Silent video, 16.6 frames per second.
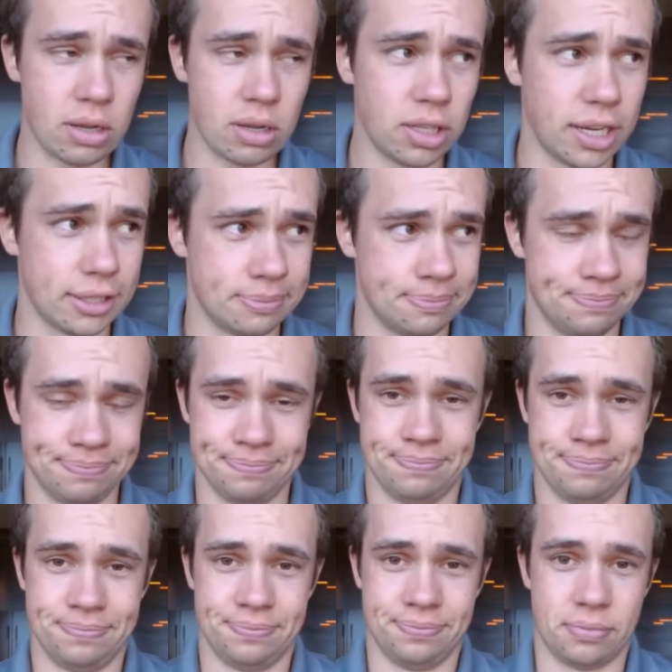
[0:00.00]
look,
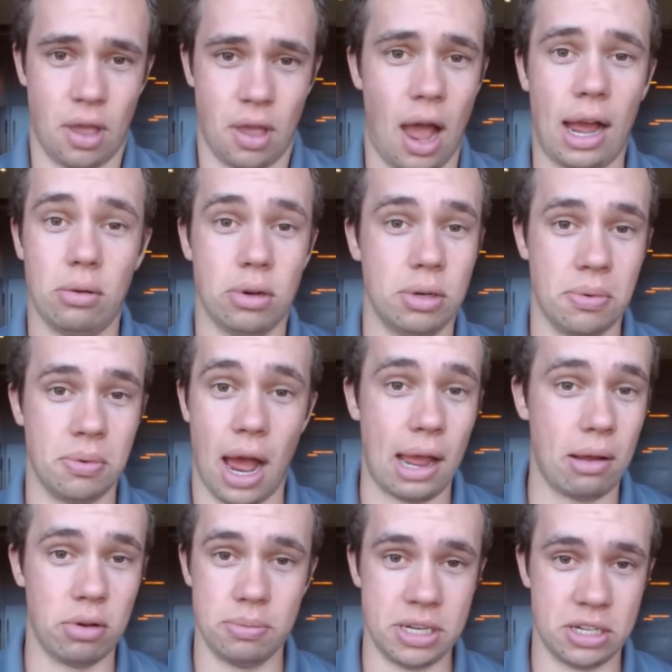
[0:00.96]
I would,
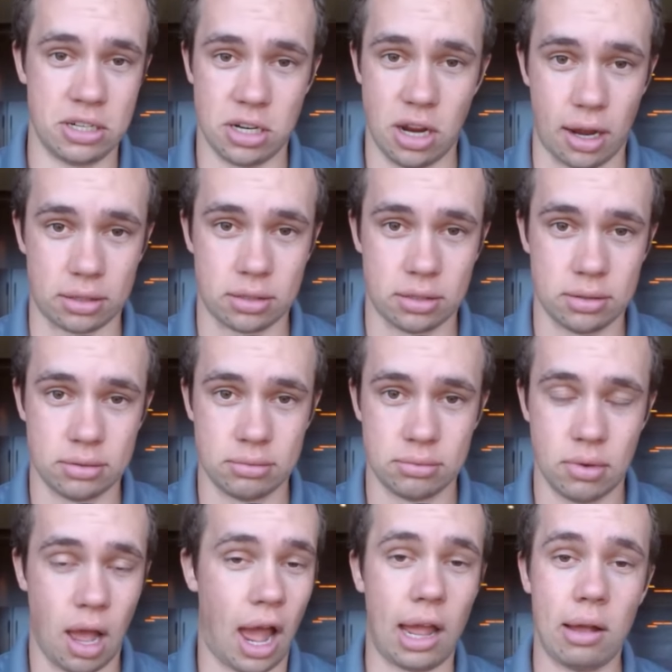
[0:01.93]
I would be shocked.
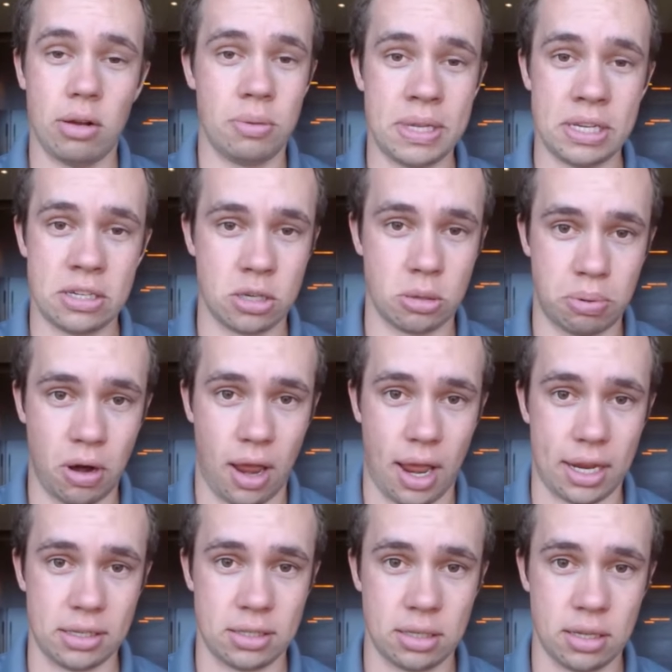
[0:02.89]
I would be
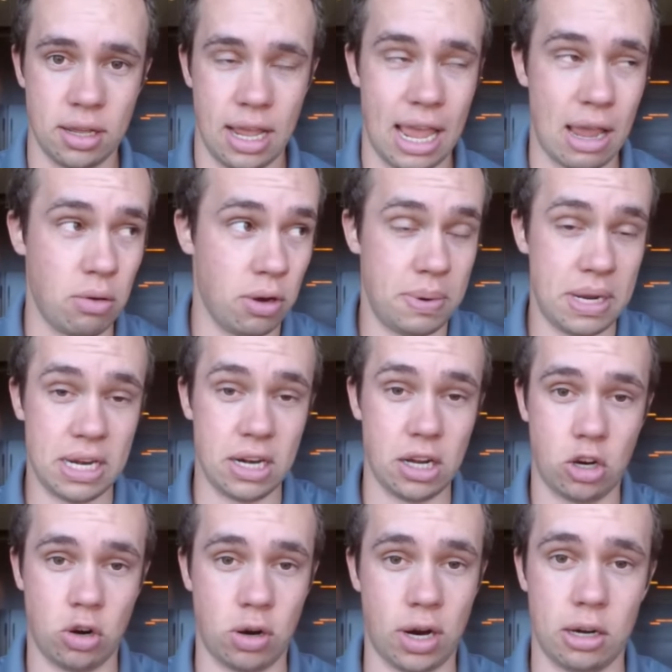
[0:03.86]
surprised. It would be an
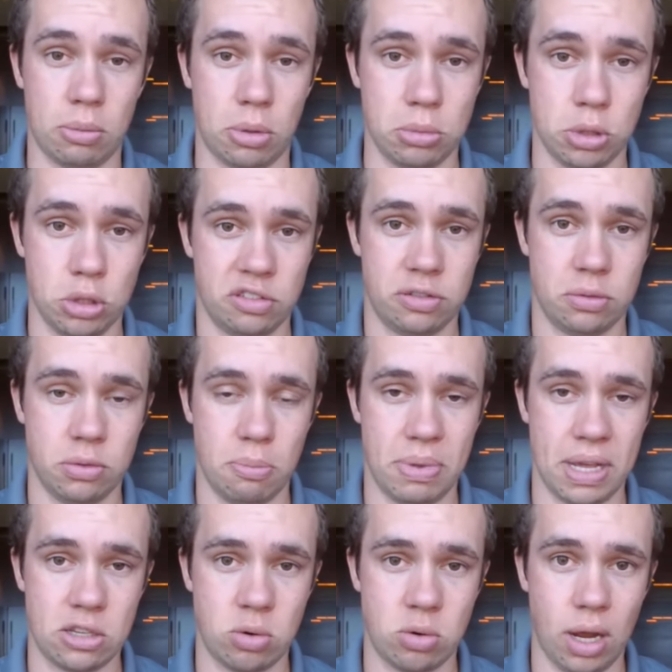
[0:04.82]
incredible move from the
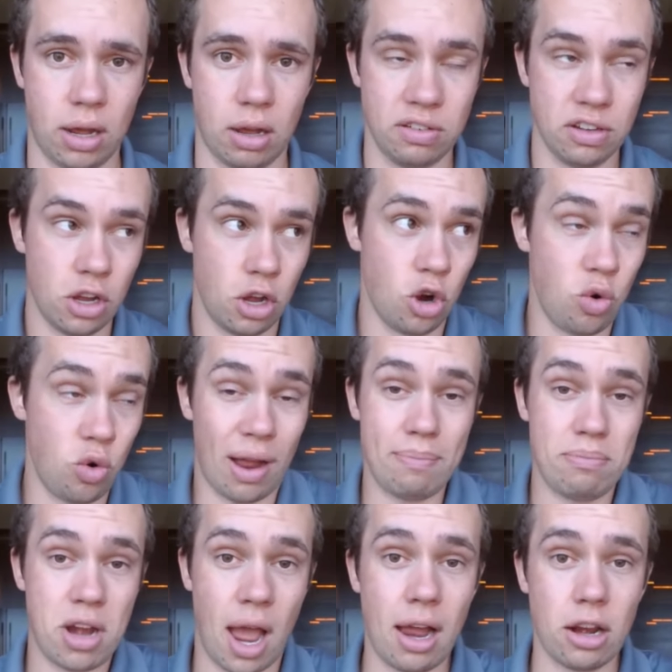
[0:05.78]
Big twelve, who
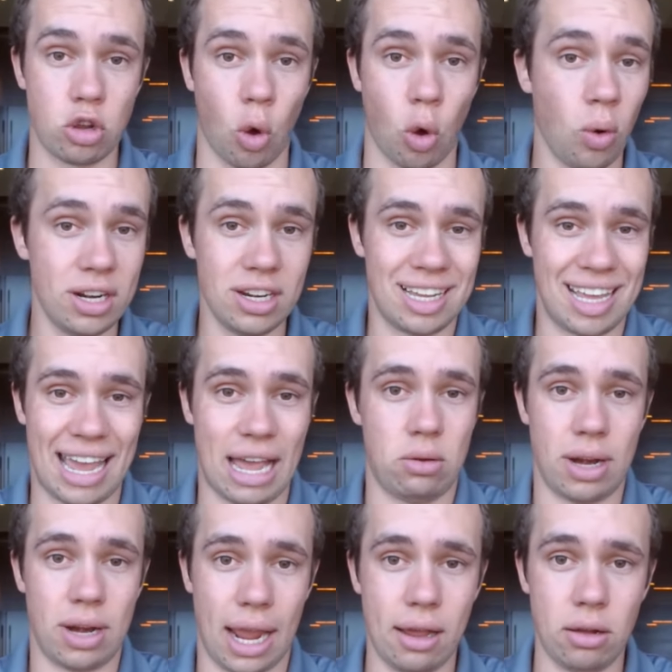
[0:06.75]
I'm not going to
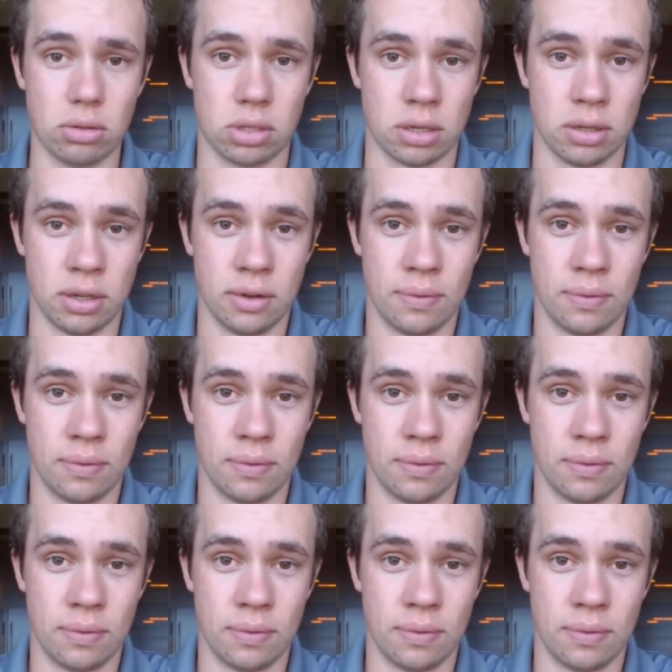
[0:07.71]
count out.